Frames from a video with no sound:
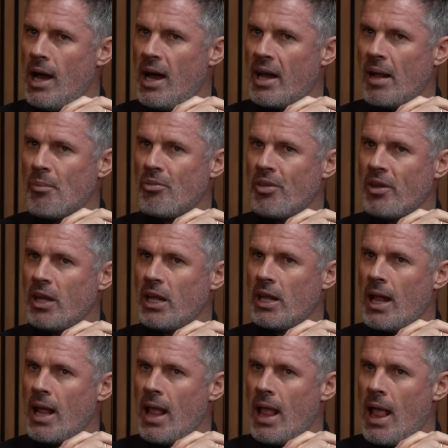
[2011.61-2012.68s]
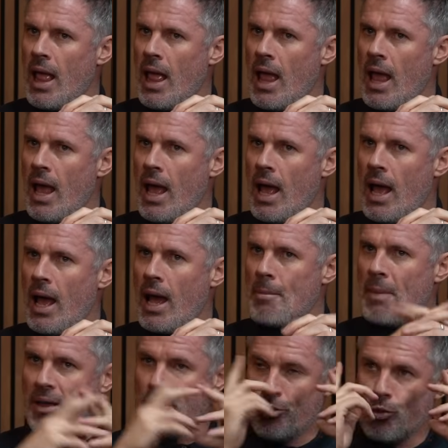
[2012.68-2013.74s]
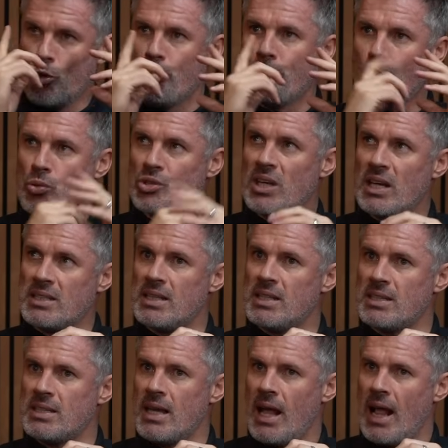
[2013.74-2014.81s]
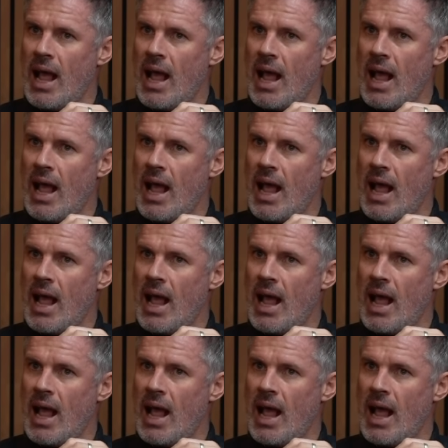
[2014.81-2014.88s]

and I'm thinking, my thought process is,